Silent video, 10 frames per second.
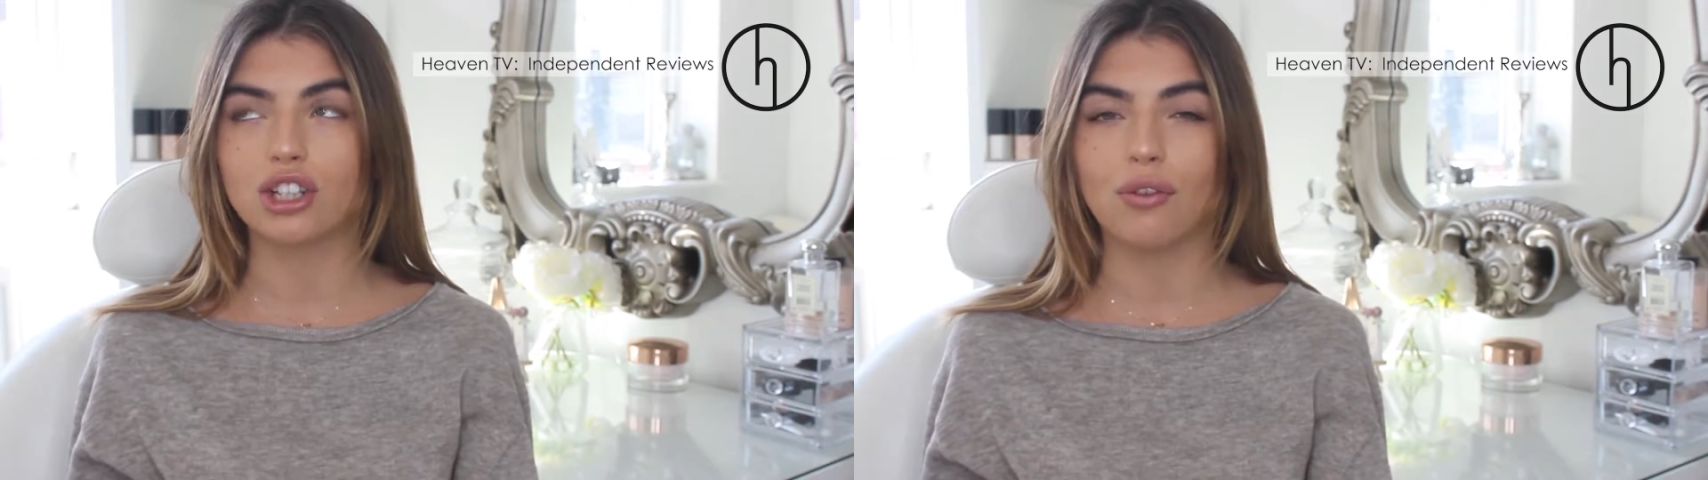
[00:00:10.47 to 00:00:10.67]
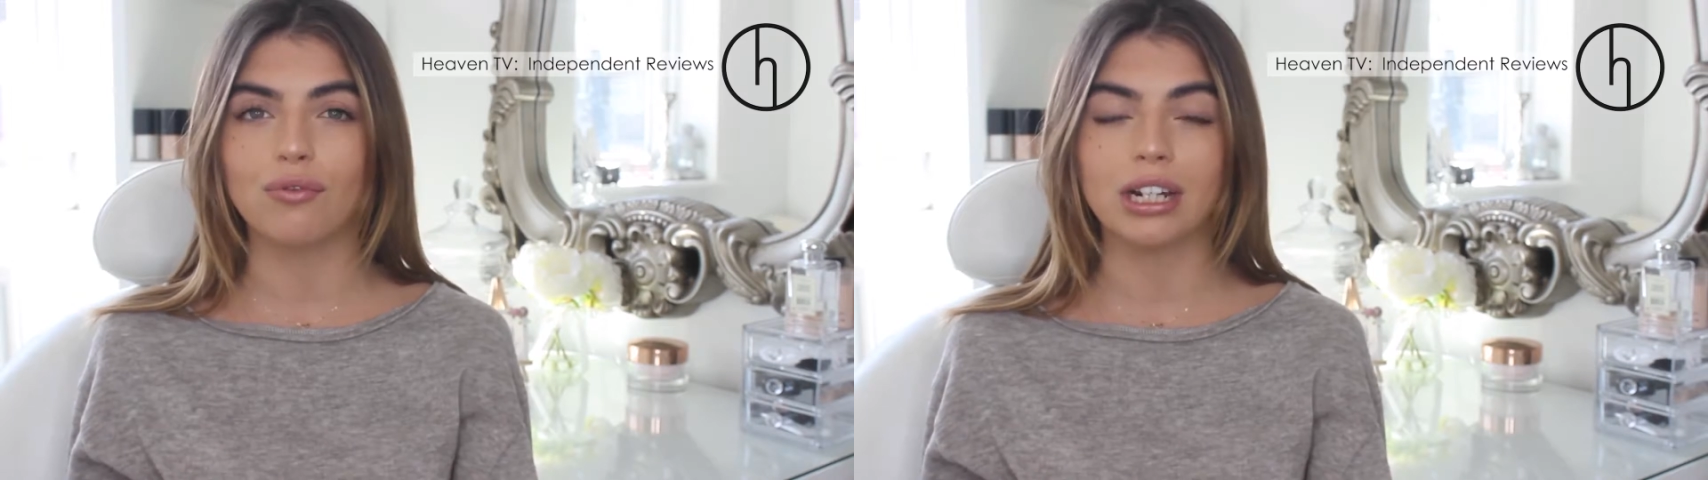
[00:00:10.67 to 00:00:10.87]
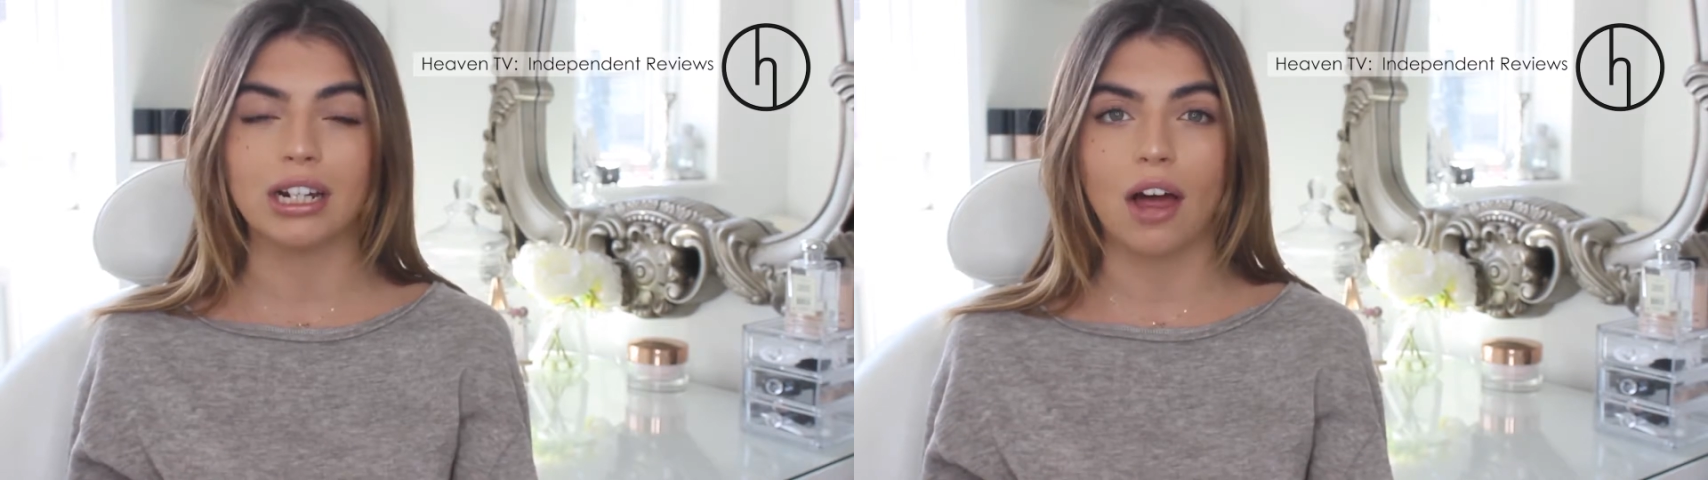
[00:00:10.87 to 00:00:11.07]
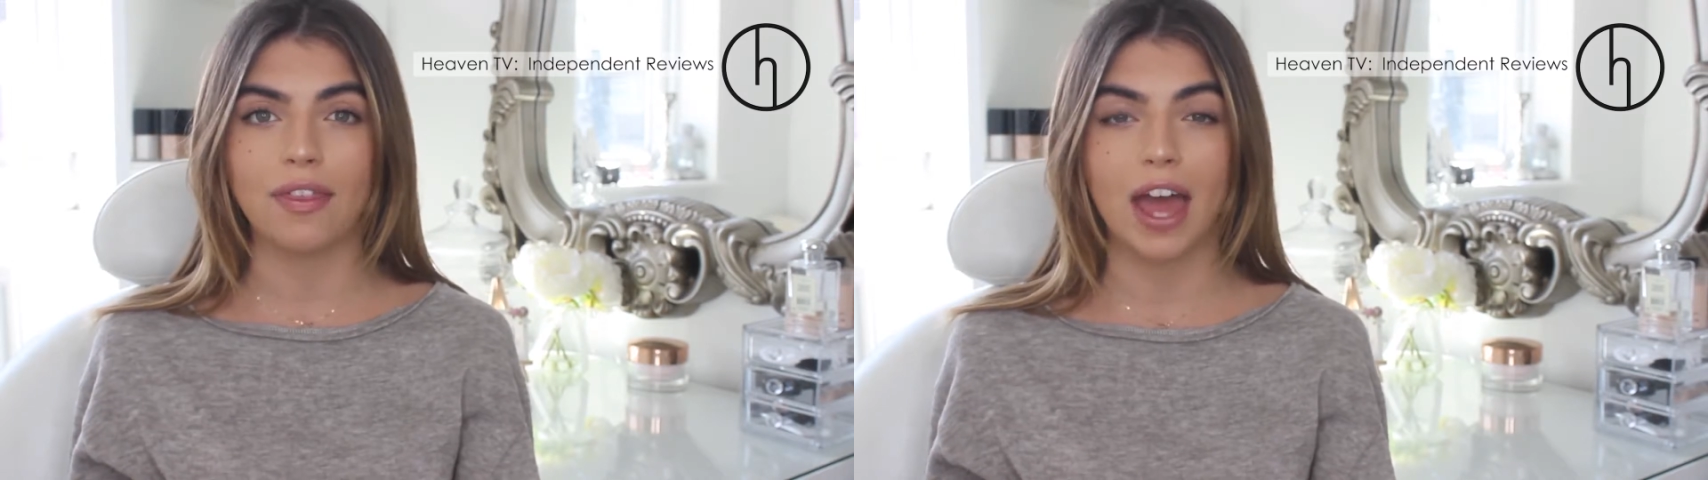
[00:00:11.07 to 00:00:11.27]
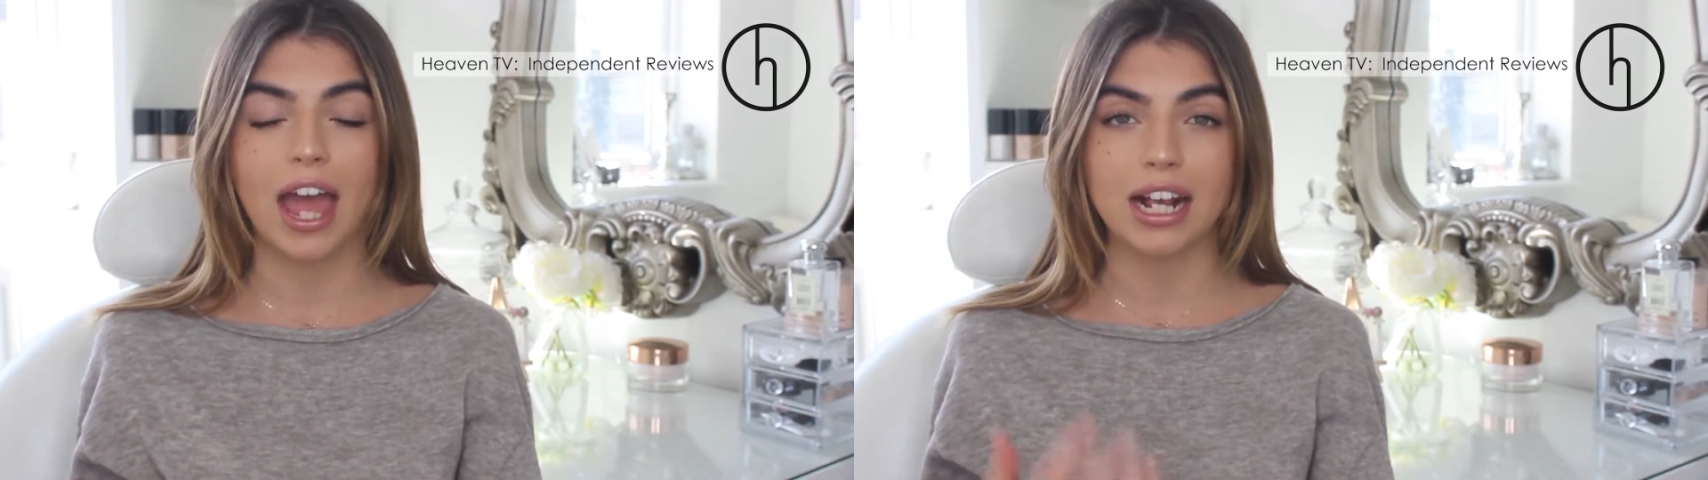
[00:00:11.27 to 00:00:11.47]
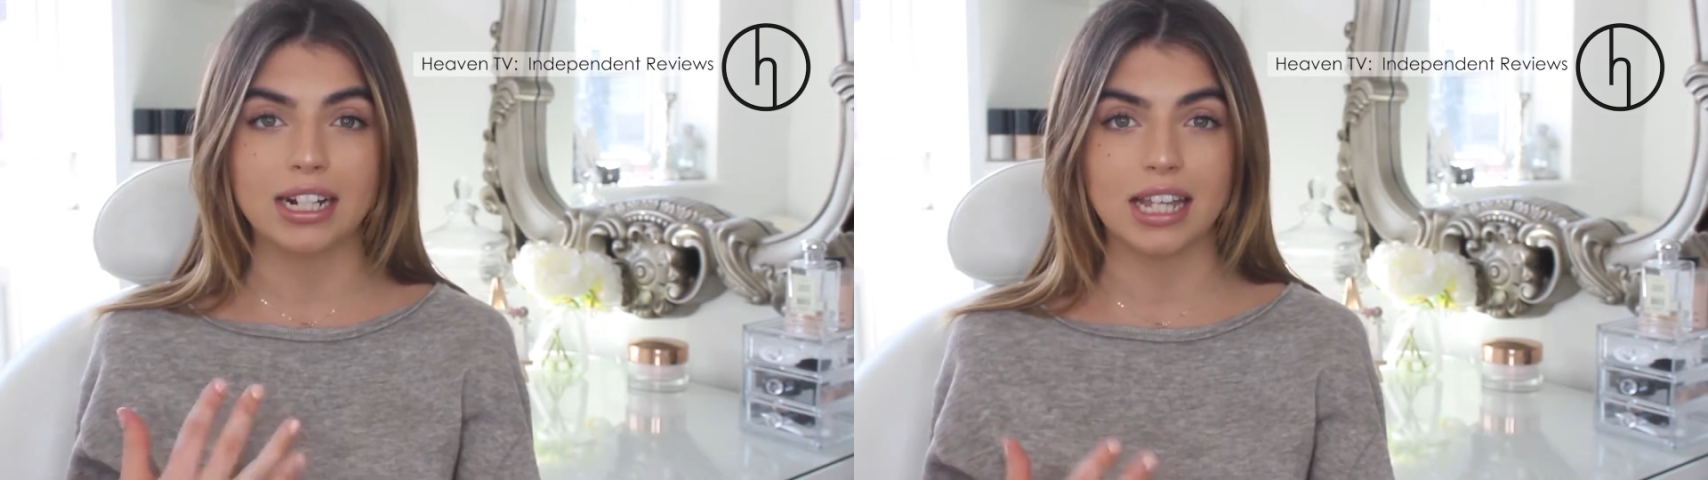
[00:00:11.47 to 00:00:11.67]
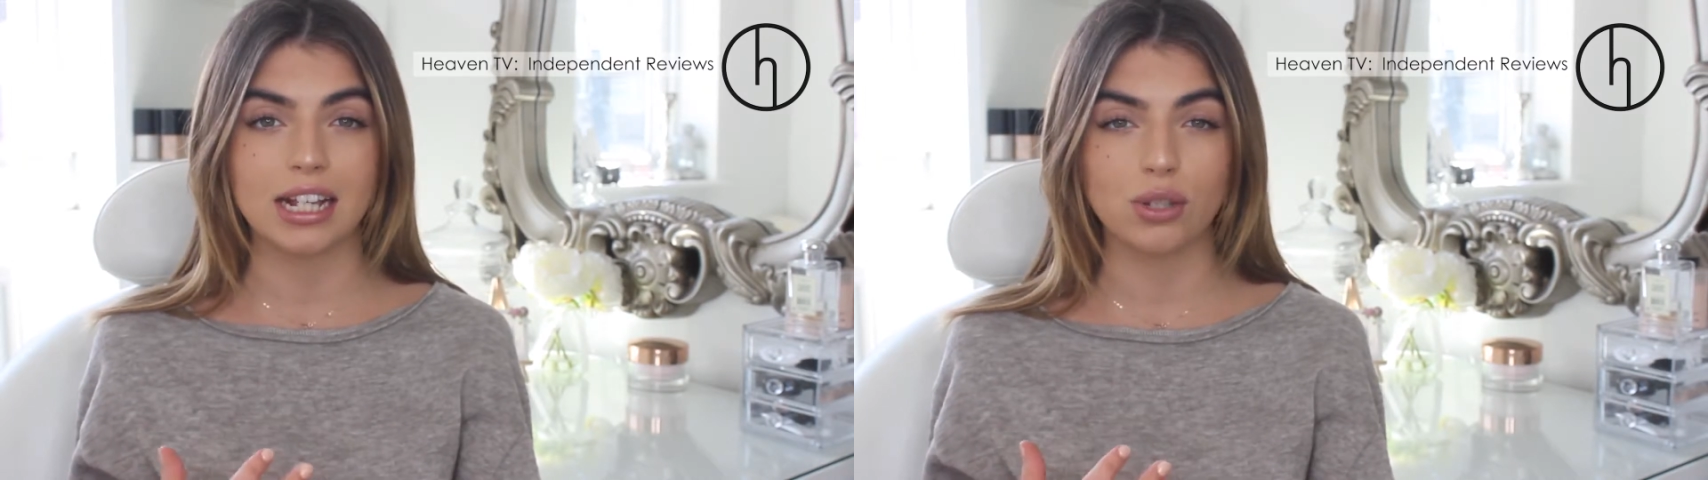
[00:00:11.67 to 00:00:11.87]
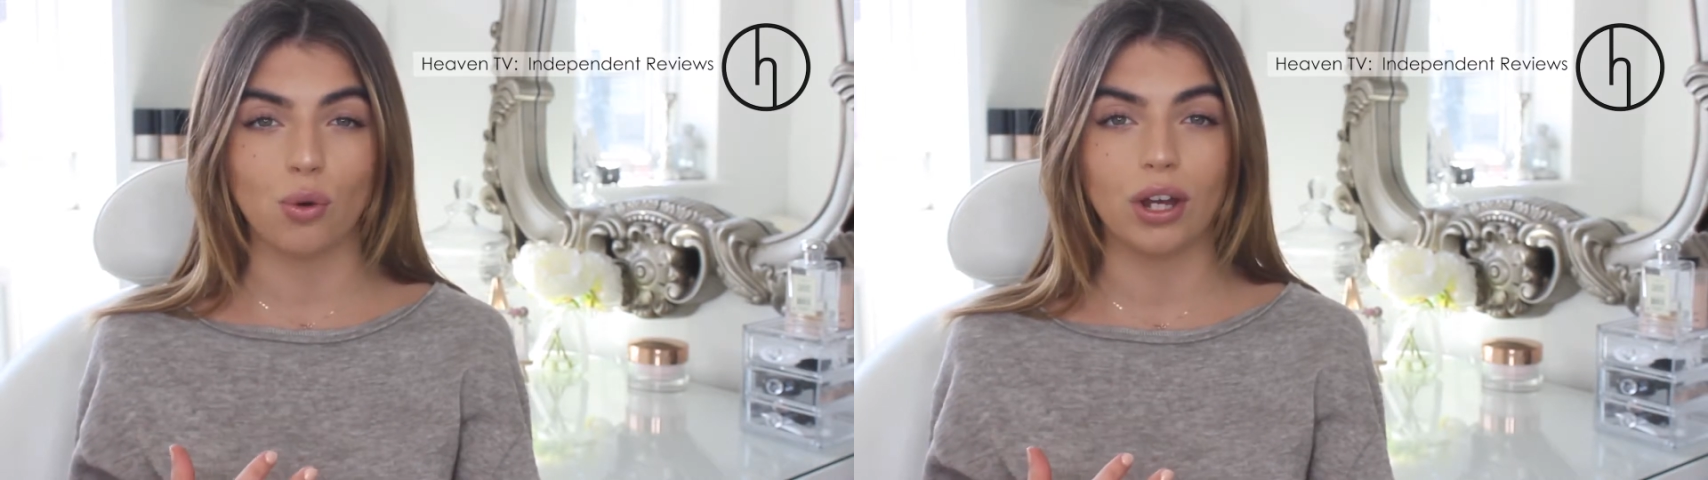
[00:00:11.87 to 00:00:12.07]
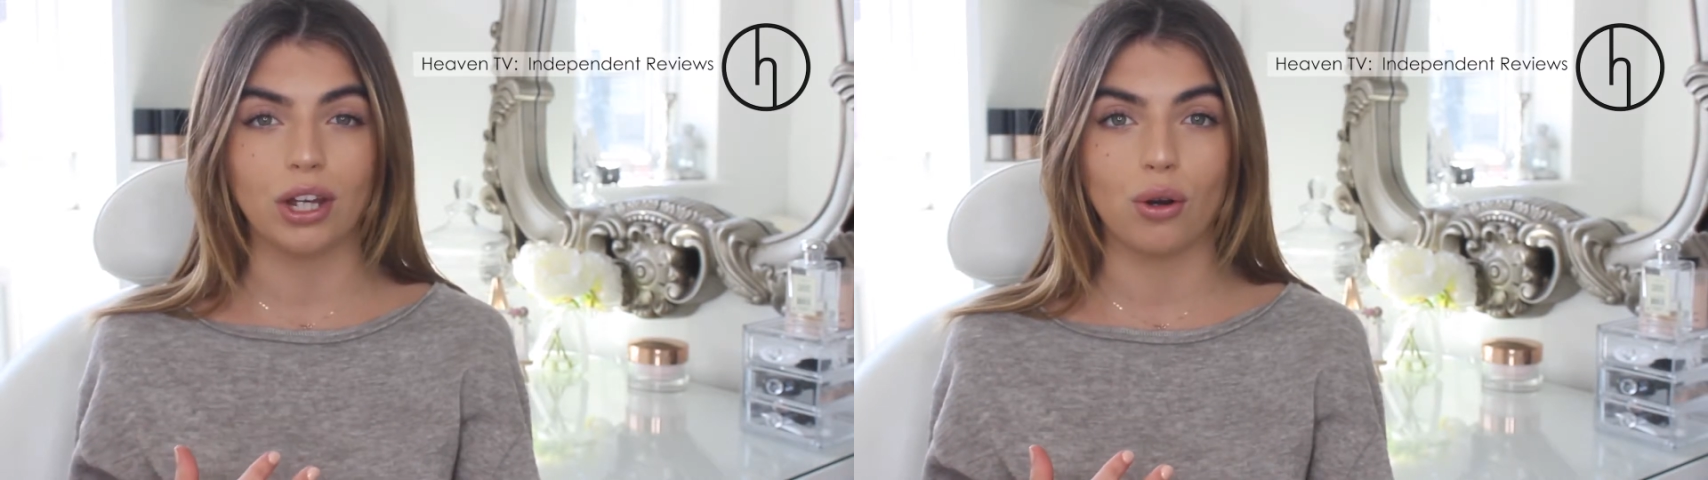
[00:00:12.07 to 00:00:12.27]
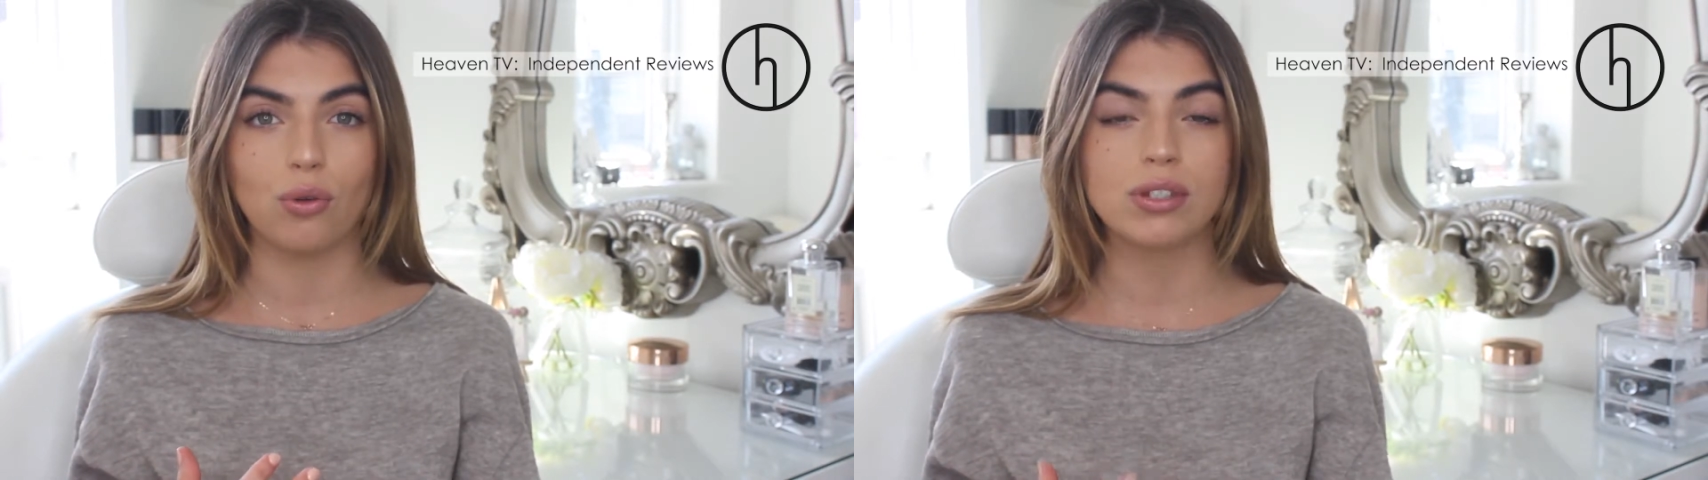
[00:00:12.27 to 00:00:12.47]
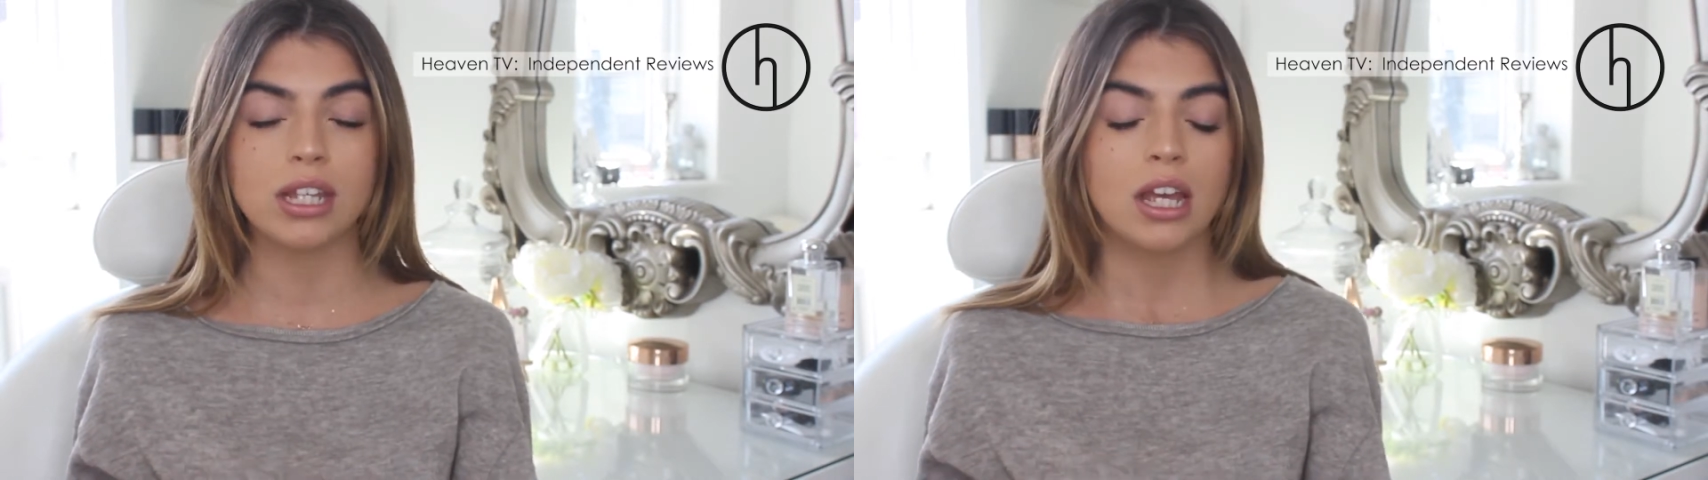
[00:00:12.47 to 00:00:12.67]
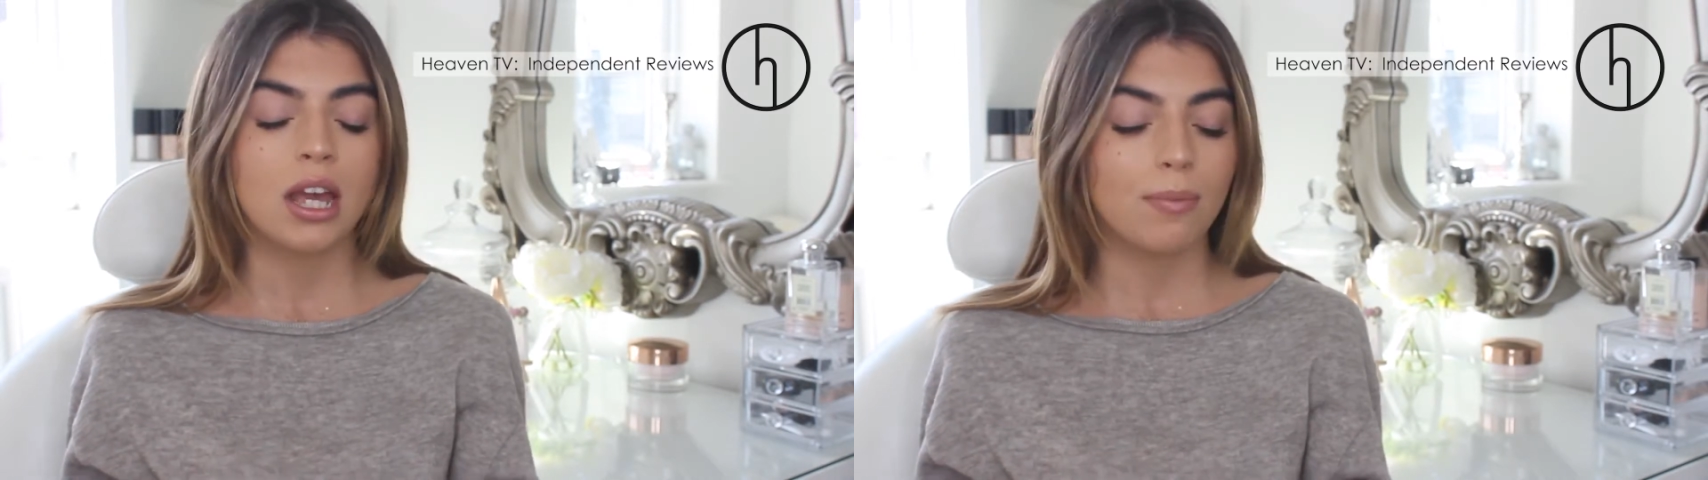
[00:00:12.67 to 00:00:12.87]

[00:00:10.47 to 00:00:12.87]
don't really like the excess oils,